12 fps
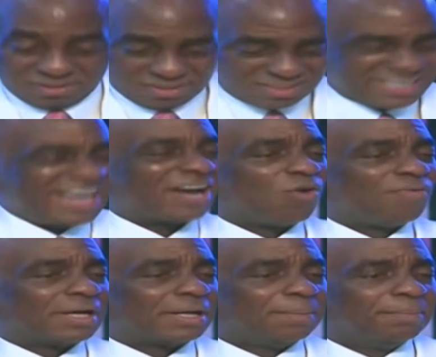Skin
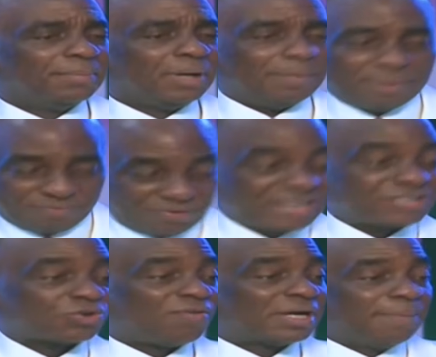covered them. I mean, flesh
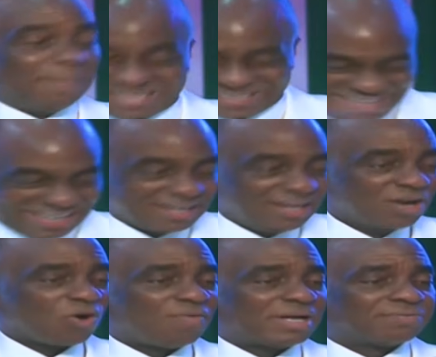covered them, and skin
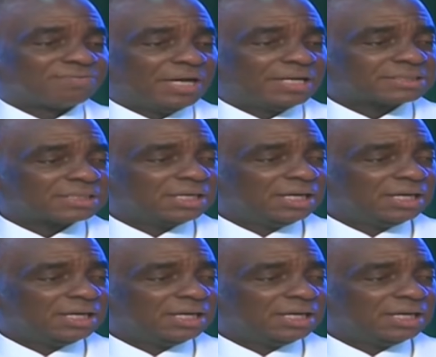covered the flesh.